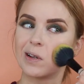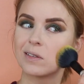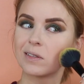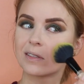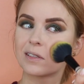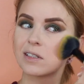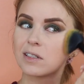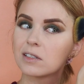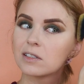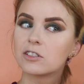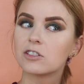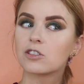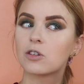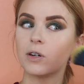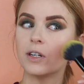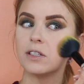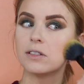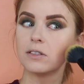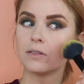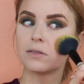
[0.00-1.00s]
Still
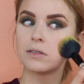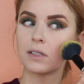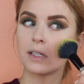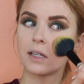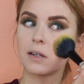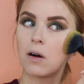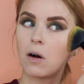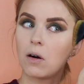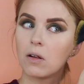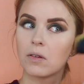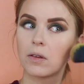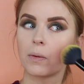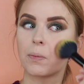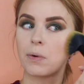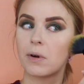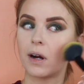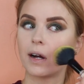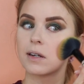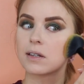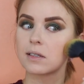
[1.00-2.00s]
enjoy using all of the
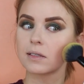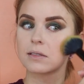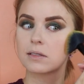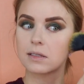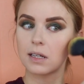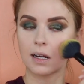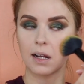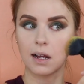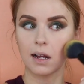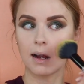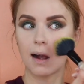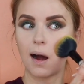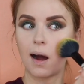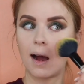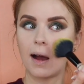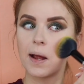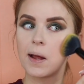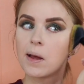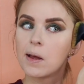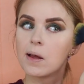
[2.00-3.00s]
products that I
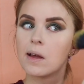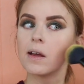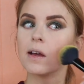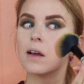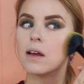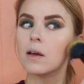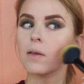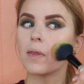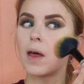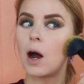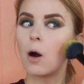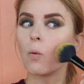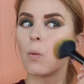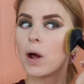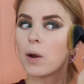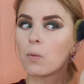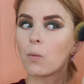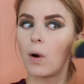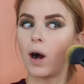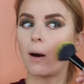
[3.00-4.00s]
got in that
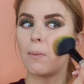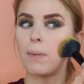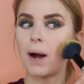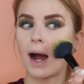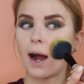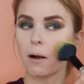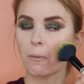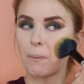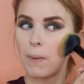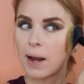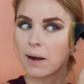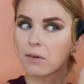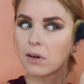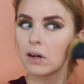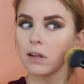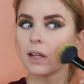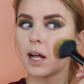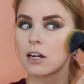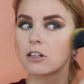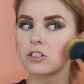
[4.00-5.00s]
Wet n Wild Pac-Man
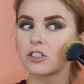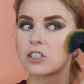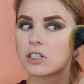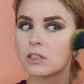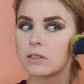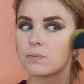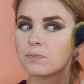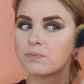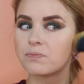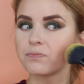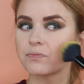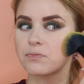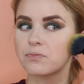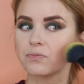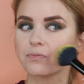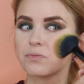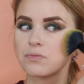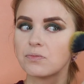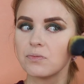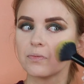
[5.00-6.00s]
collection.
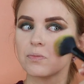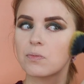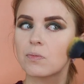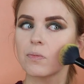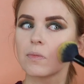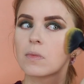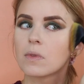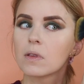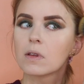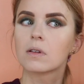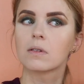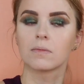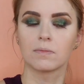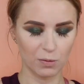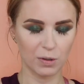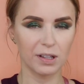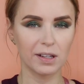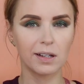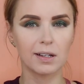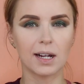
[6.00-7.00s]

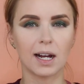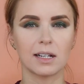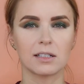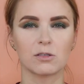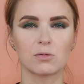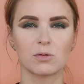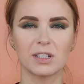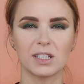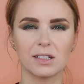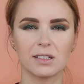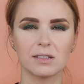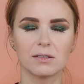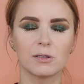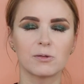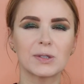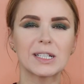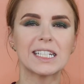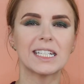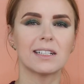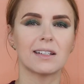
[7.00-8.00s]
Really nice, really,
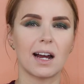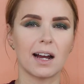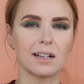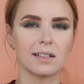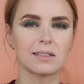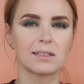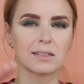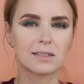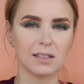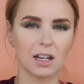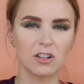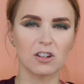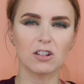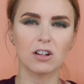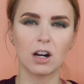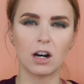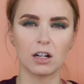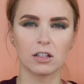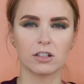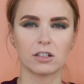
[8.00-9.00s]
really nice subtle
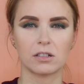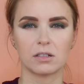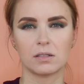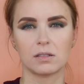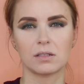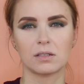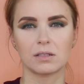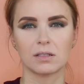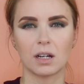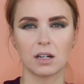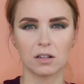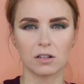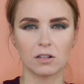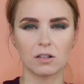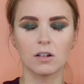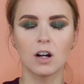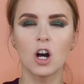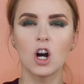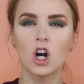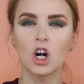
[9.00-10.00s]
colors,
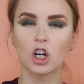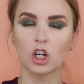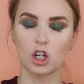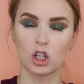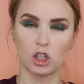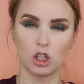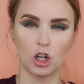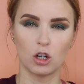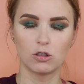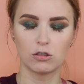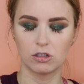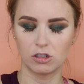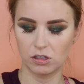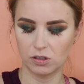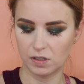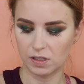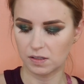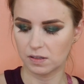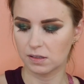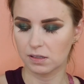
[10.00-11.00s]
subtle glow to
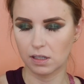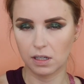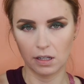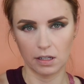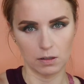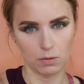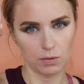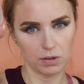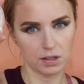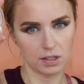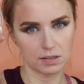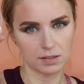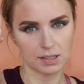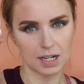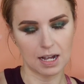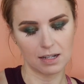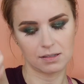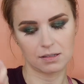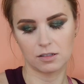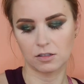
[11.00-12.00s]
the skin with this
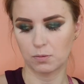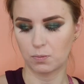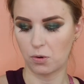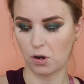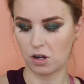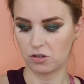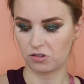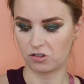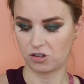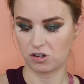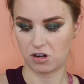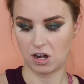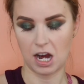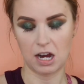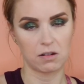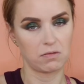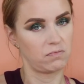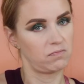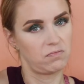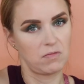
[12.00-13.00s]
Essence bronzer.
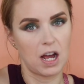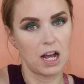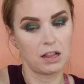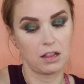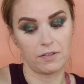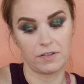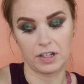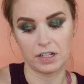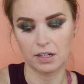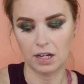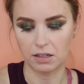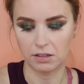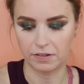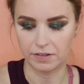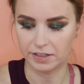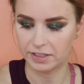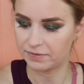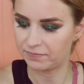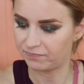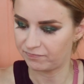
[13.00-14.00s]
I, I love it, I love
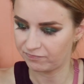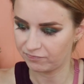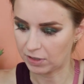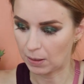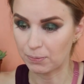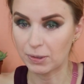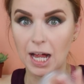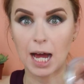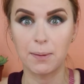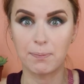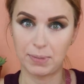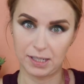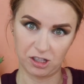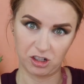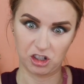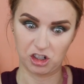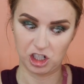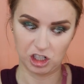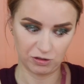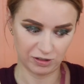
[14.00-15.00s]
it. I'm glad
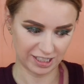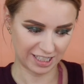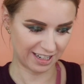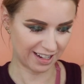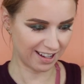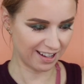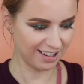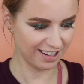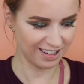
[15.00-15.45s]
Buster chose it.